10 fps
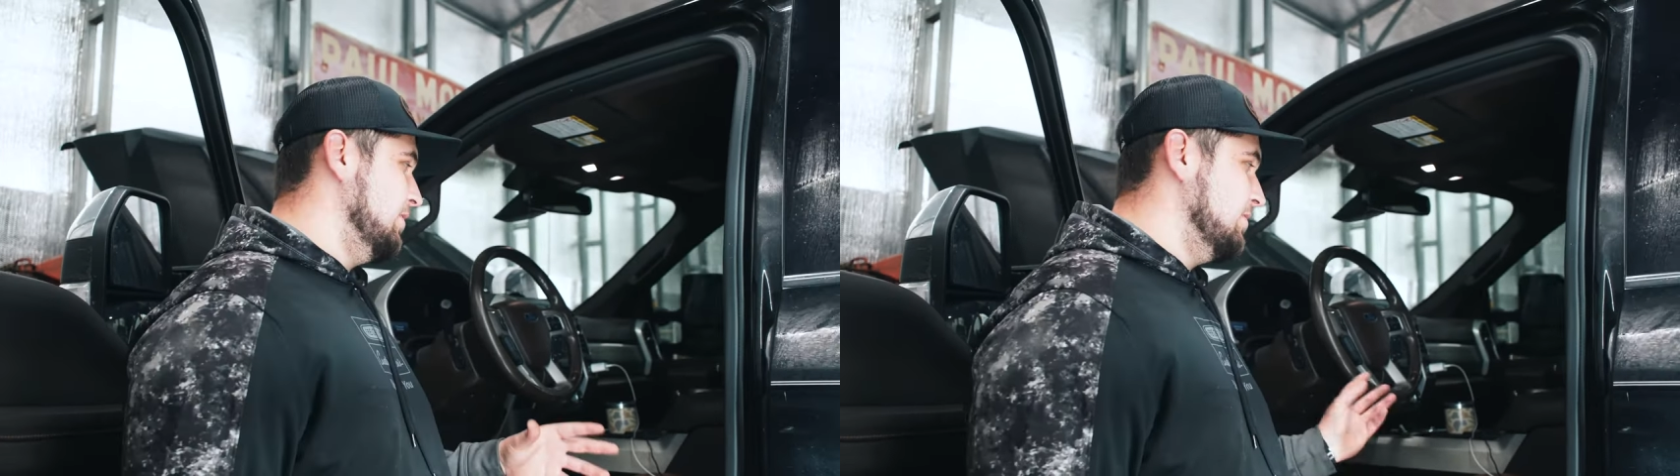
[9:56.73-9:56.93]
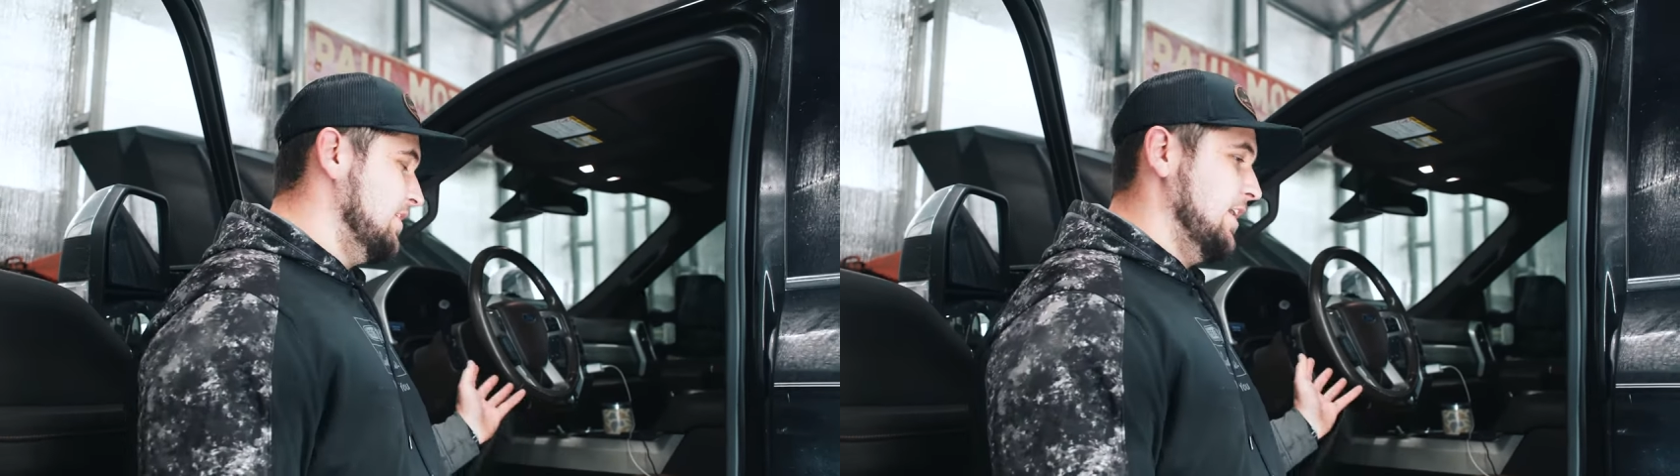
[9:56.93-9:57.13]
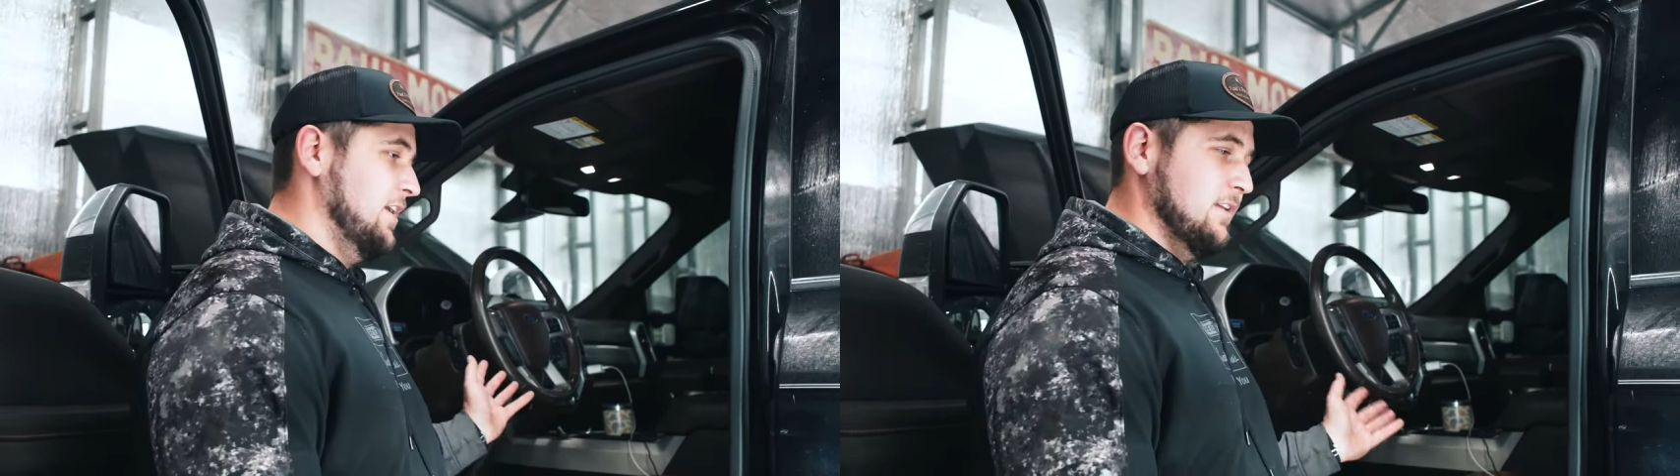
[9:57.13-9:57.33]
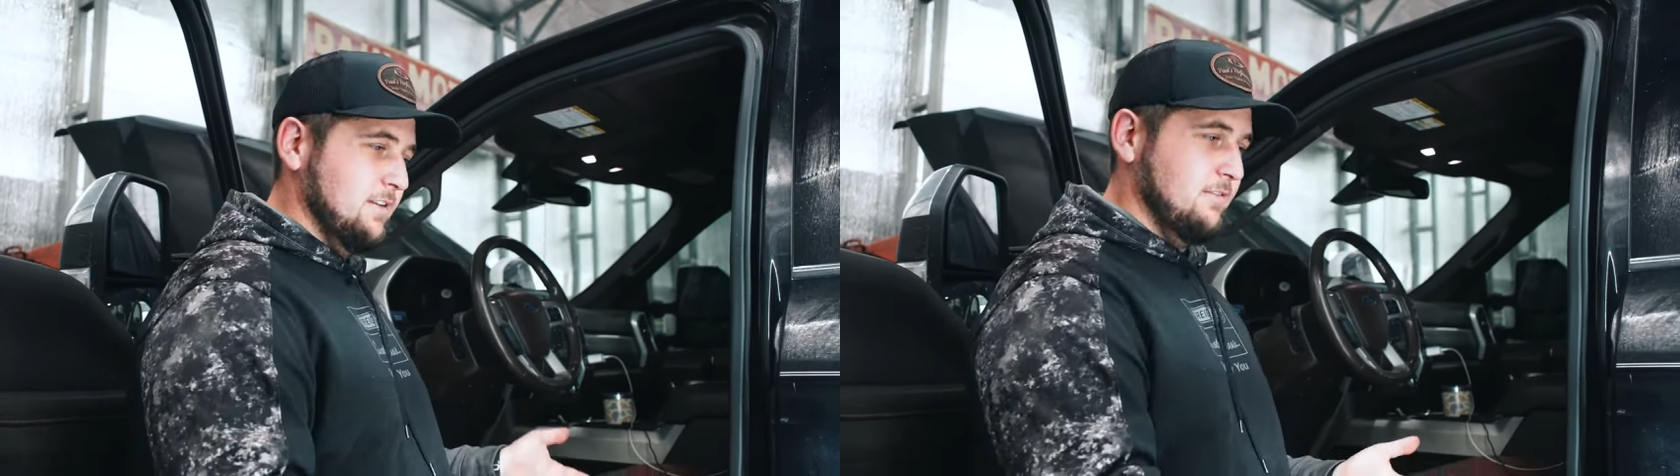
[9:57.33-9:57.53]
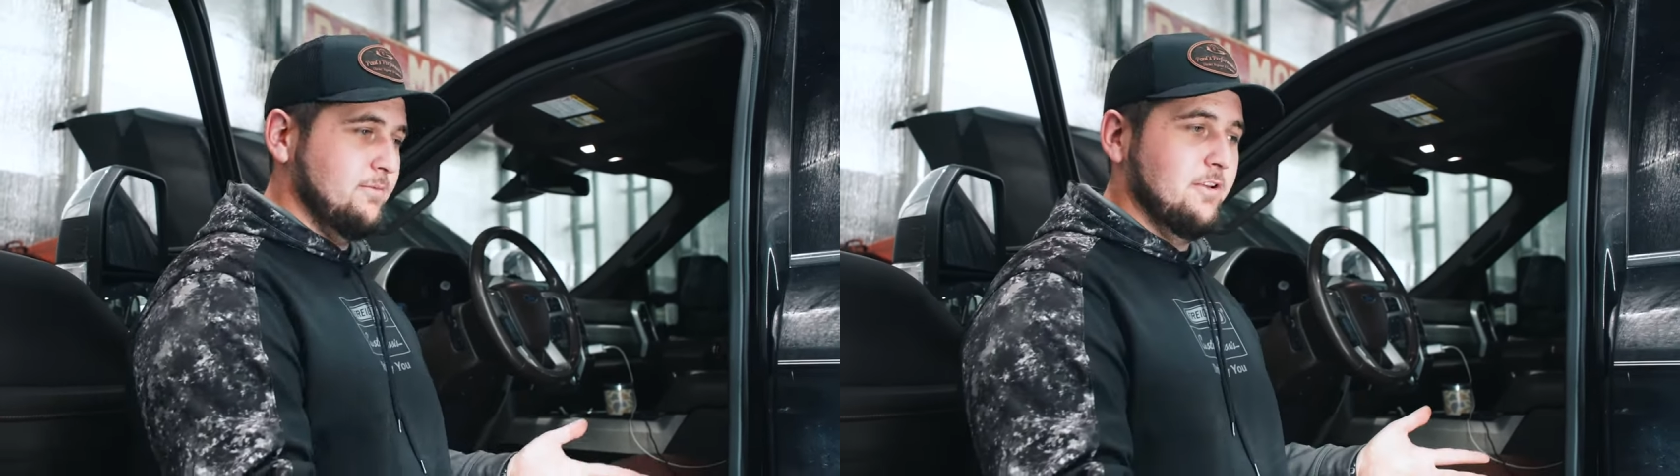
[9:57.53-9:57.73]
using
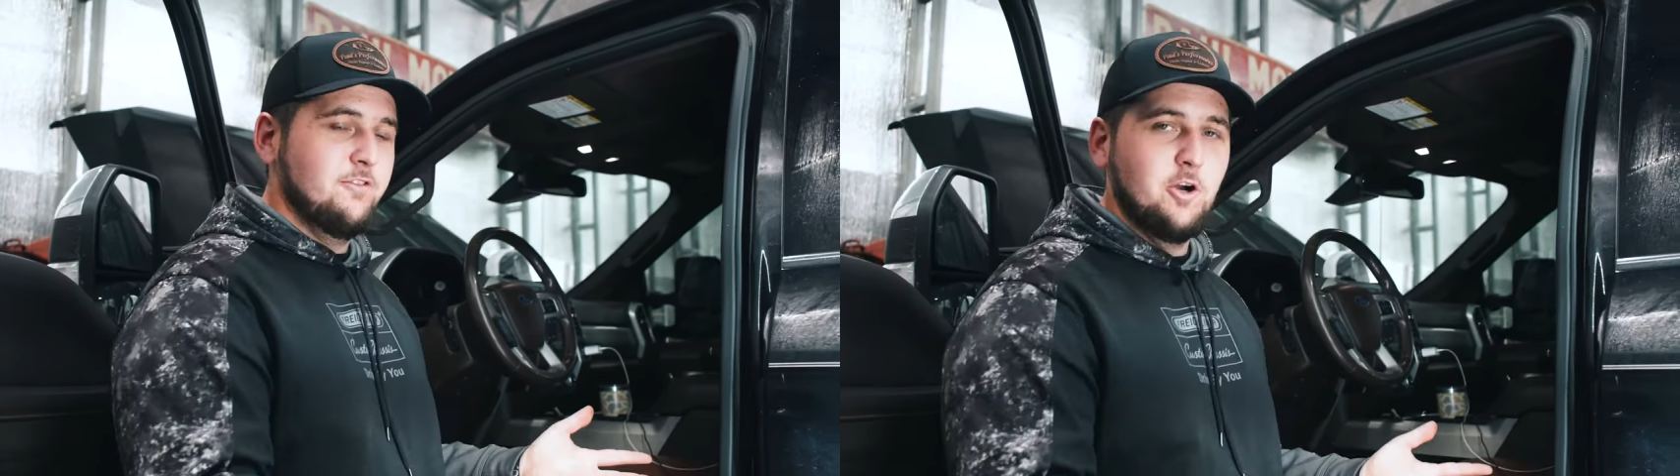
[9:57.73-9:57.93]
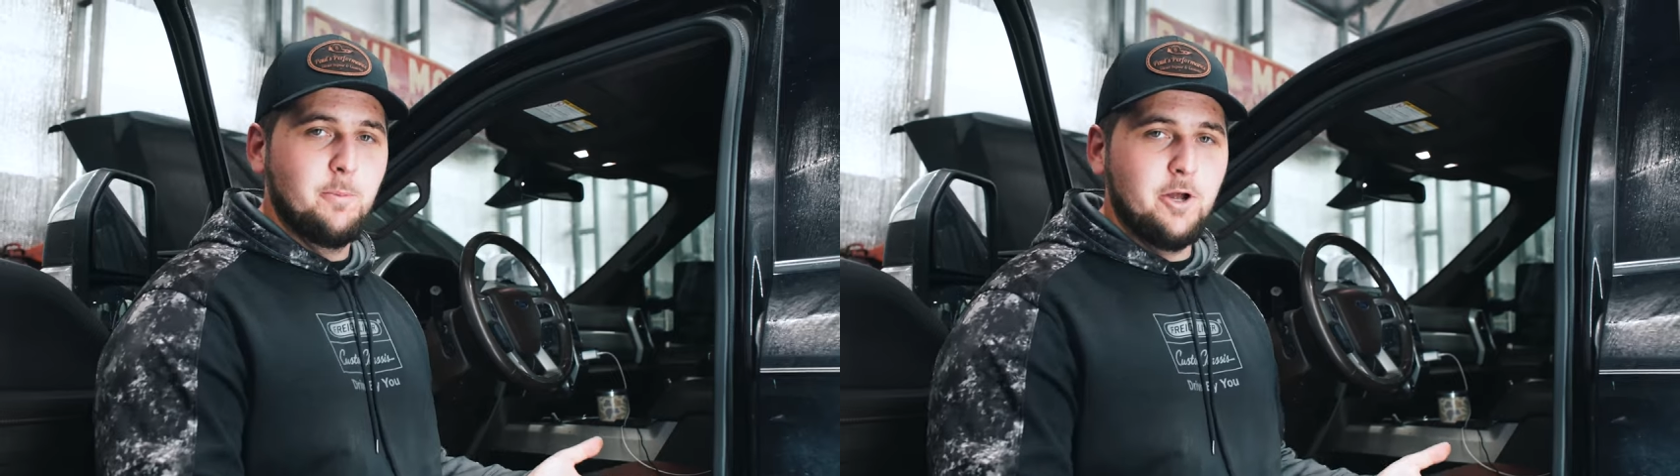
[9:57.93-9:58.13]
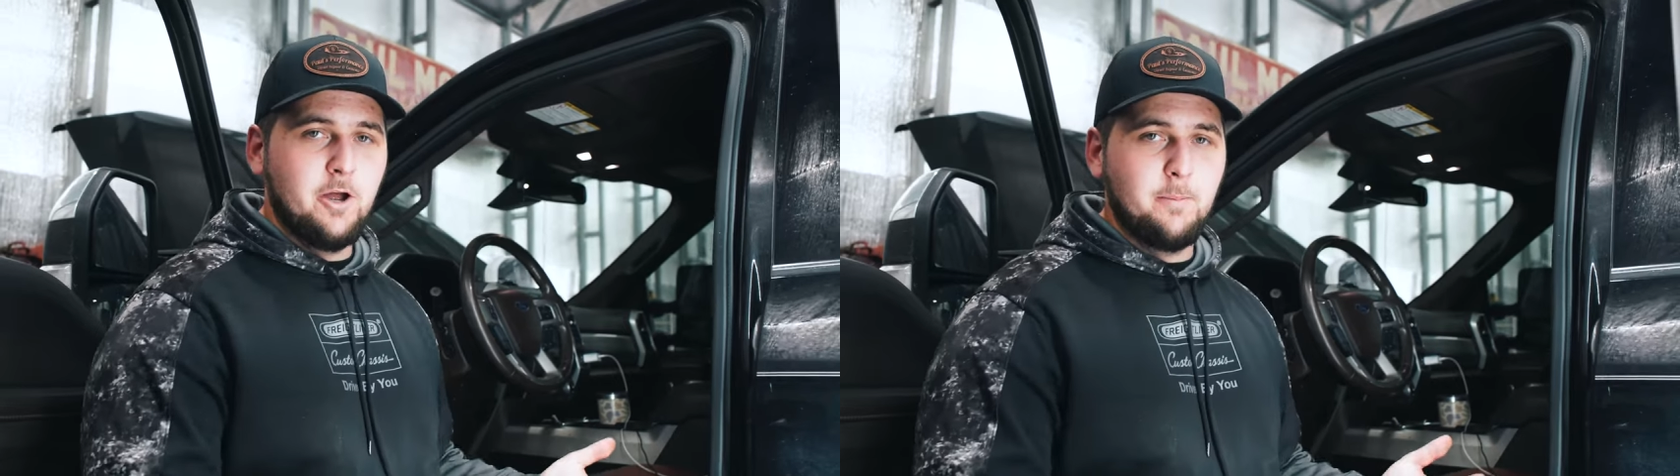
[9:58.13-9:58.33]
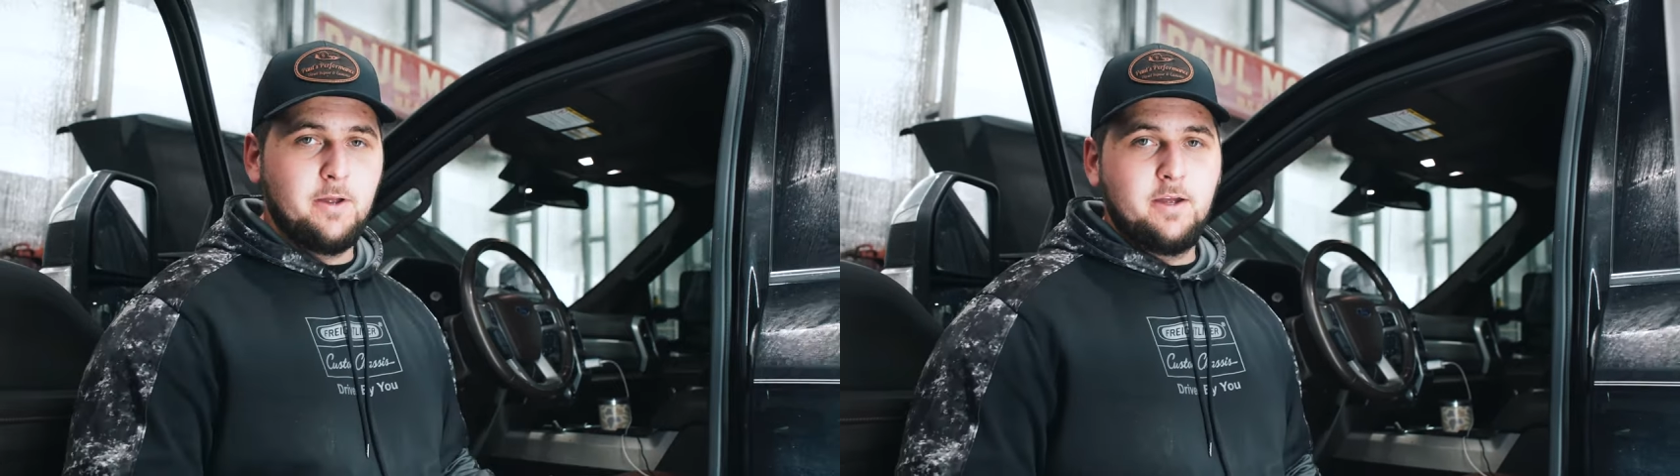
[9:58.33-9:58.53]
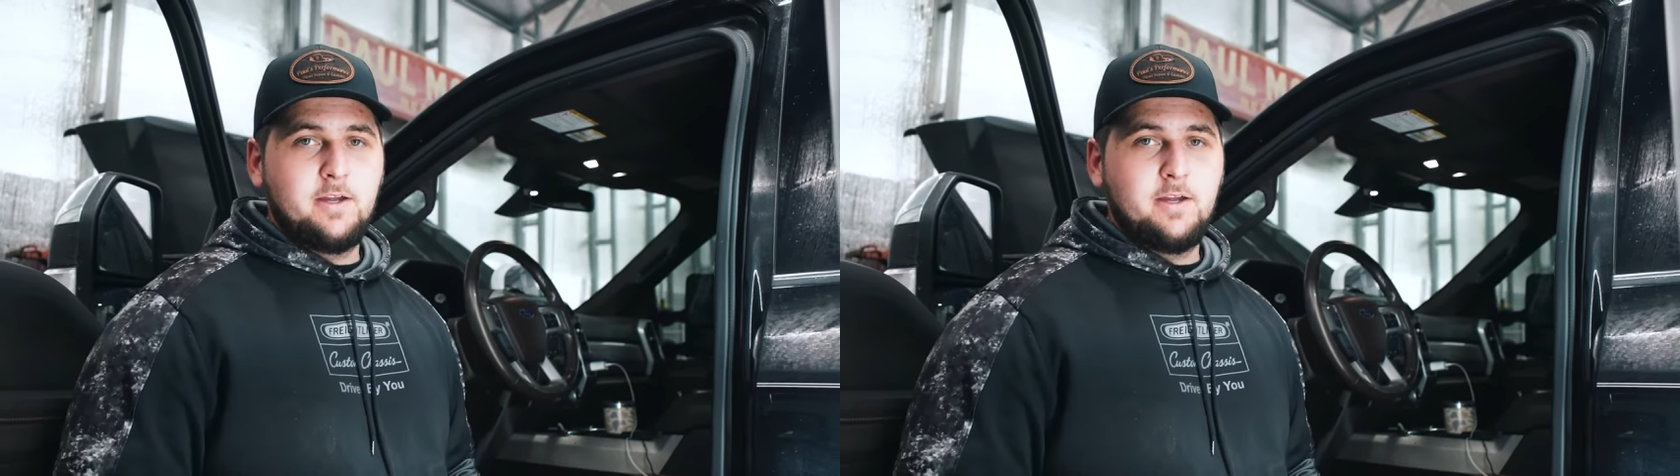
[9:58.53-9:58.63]
the, the fuel pump.